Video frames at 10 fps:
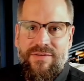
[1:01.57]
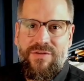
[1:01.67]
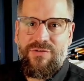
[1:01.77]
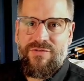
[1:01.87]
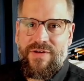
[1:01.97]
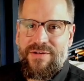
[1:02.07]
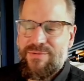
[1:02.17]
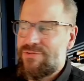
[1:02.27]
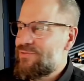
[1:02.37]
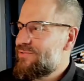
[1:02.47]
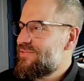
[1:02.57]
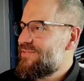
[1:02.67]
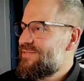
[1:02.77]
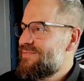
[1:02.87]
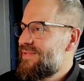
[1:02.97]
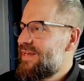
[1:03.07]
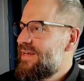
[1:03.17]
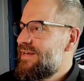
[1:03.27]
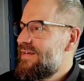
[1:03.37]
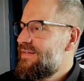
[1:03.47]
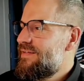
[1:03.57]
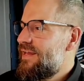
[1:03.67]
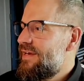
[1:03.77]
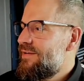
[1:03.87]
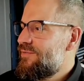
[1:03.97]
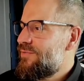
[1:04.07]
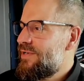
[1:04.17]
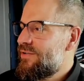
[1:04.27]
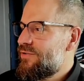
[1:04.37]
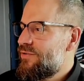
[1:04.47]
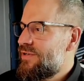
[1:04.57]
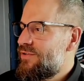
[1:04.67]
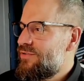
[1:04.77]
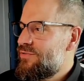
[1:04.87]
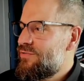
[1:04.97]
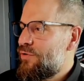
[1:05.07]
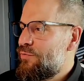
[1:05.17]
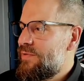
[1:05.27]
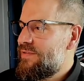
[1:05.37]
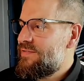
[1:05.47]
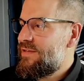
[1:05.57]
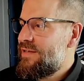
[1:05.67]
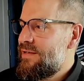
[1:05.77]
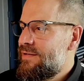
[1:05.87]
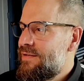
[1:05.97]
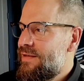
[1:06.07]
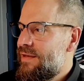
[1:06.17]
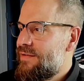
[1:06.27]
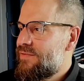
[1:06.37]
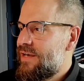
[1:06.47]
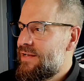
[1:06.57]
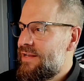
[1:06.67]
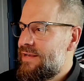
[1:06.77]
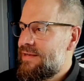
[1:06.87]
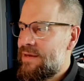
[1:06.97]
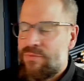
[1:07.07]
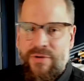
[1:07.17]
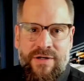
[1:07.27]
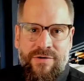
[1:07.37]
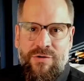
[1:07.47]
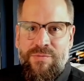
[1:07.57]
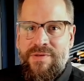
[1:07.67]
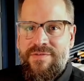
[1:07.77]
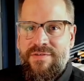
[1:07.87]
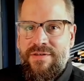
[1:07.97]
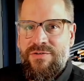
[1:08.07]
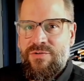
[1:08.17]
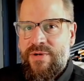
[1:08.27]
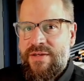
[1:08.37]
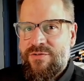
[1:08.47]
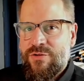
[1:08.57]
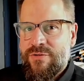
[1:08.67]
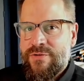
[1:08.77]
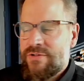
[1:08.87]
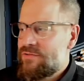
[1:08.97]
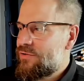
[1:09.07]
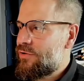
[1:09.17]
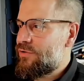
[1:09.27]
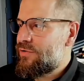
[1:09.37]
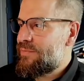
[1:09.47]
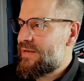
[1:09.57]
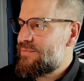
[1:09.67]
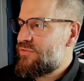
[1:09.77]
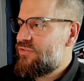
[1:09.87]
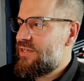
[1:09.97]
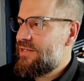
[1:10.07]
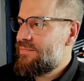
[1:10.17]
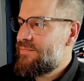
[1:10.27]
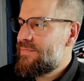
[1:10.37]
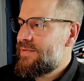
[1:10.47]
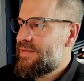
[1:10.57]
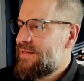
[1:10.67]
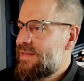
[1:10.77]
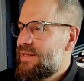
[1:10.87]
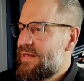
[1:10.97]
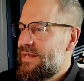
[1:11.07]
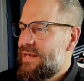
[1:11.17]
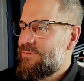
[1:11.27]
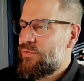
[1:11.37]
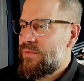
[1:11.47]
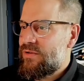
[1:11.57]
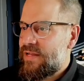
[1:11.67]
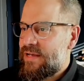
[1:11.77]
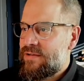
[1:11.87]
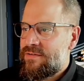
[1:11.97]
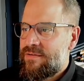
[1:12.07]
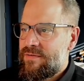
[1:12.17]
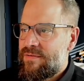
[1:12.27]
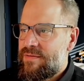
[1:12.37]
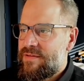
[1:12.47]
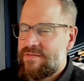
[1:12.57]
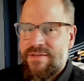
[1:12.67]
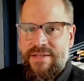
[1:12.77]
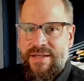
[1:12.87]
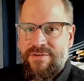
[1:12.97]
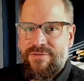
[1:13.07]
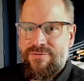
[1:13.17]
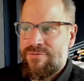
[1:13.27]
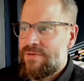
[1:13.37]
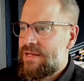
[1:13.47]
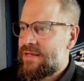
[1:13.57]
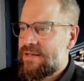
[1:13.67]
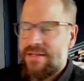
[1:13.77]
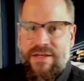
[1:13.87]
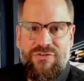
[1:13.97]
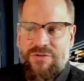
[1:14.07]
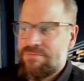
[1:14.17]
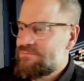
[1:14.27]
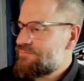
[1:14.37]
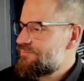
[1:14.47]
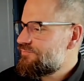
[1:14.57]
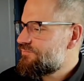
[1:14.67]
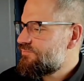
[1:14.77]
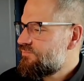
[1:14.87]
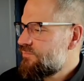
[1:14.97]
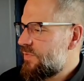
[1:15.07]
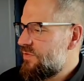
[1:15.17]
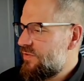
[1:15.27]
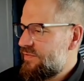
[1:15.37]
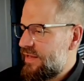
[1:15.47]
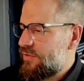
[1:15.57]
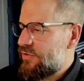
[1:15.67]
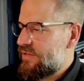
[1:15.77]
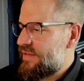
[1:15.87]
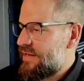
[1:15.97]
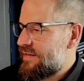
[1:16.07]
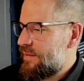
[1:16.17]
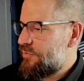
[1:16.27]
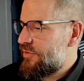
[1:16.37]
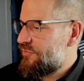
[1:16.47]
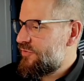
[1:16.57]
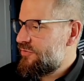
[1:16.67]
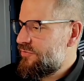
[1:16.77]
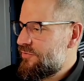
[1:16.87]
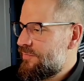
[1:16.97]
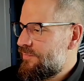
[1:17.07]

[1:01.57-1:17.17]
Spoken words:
those available sources. Today, we are going to use OPC. I've got a Kepware OPC UA server installed on my machine, and we'll build out this connection. So let's take a look at that Kepware first.